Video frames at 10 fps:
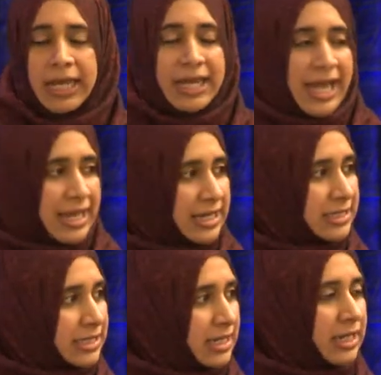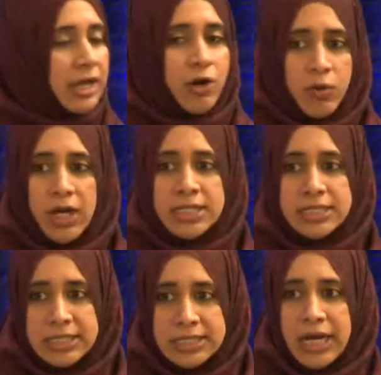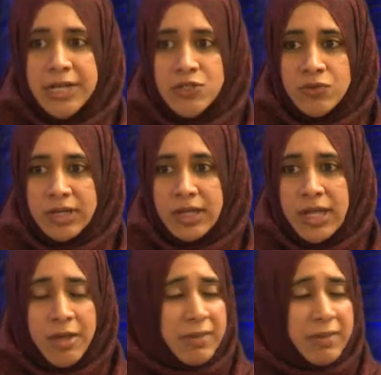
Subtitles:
in any city across this country.